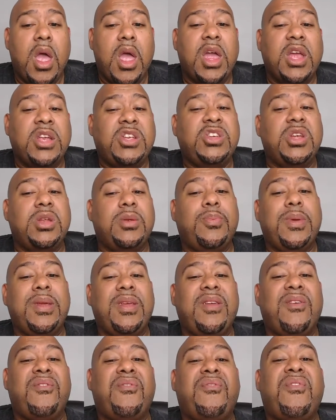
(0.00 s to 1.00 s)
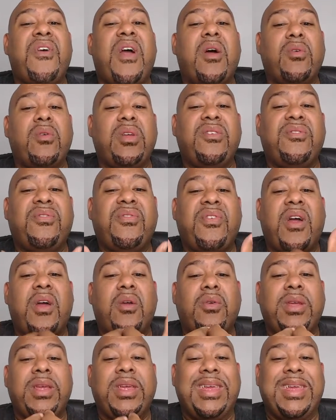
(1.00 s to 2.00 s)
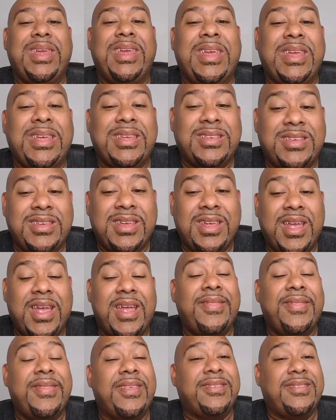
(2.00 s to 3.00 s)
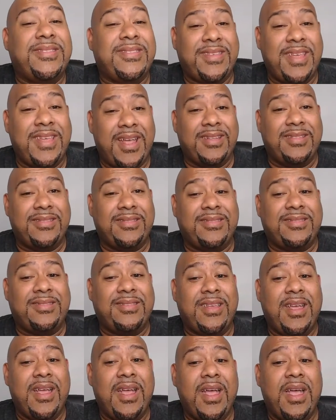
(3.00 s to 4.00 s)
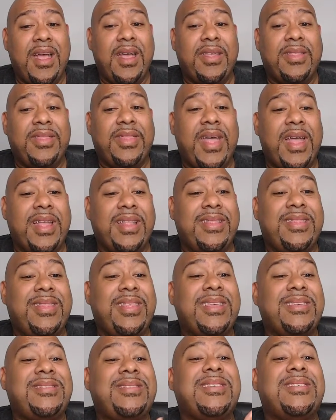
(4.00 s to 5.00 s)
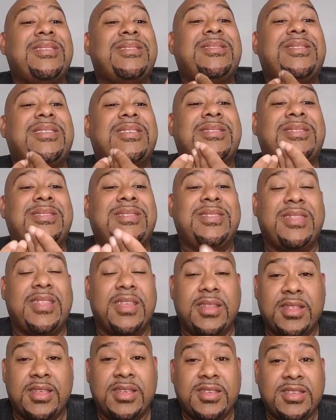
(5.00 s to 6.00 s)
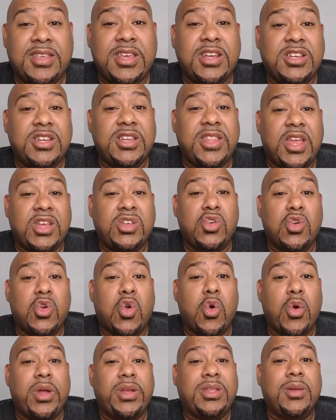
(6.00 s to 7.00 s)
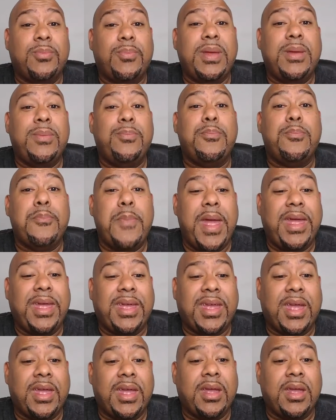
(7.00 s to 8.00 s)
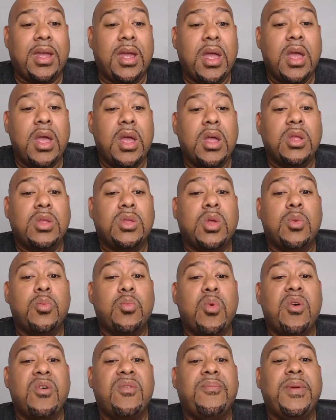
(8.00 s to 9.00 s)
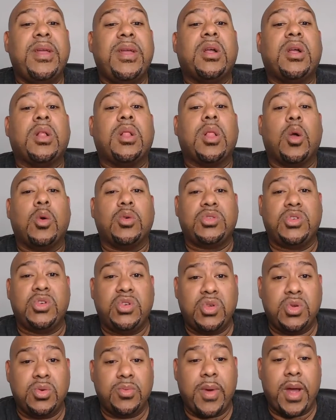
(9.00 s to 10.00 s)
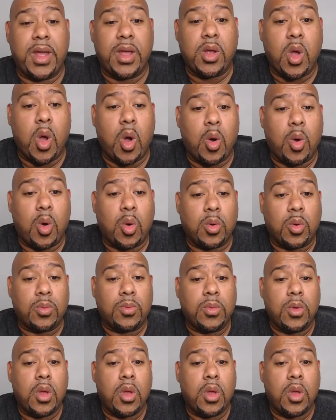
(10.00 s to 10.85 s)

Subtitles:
it should be very, very easy in the sense that this is the decision that you're going to be making to move me closer to my goal.